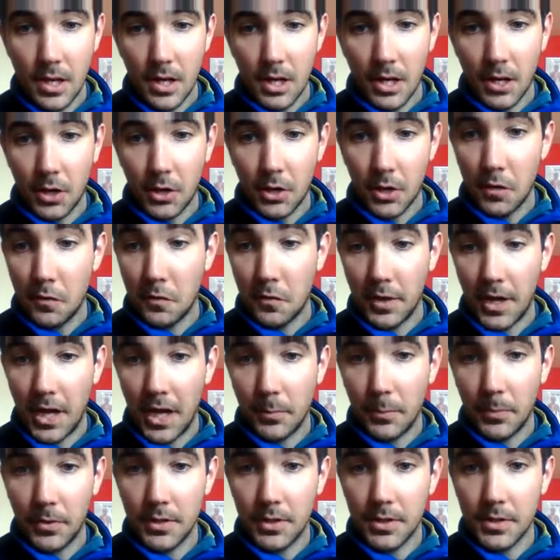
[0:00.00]
can often
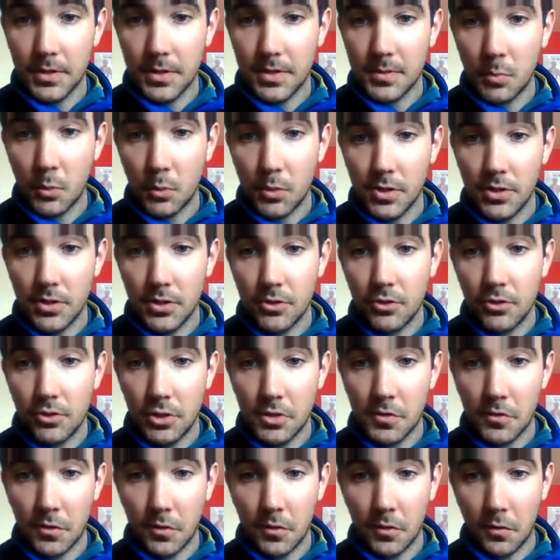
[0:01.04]
happen in sports injuries
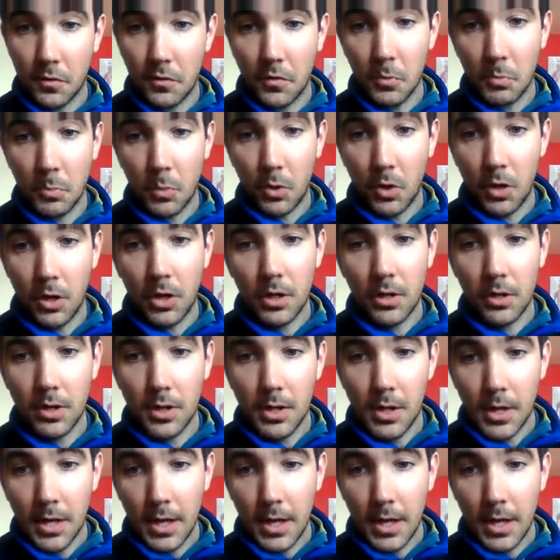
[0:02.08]
for football,